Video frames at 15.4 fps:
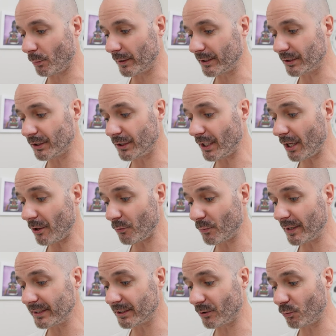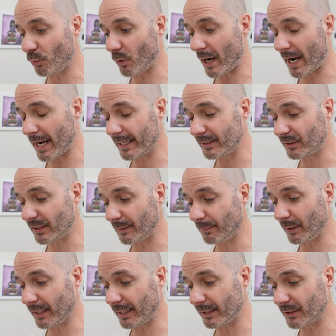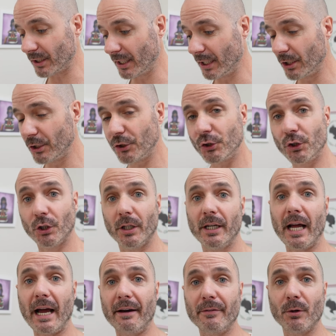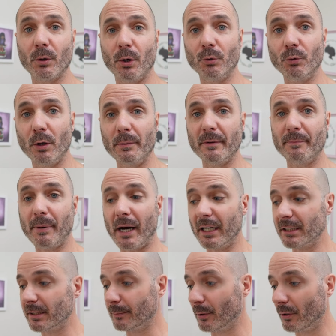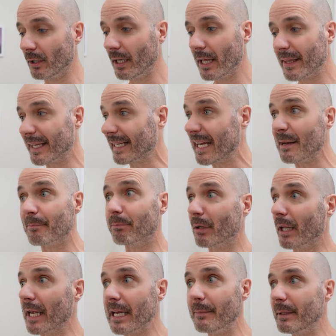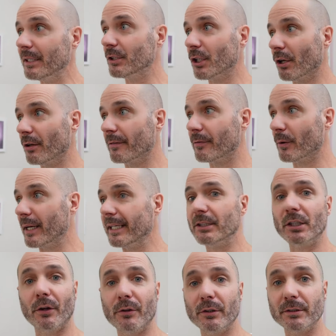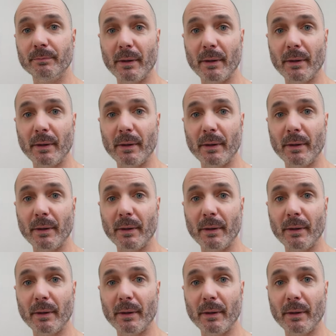which is another reason why siblings should have their own room if possible. They can't blame each other for each other's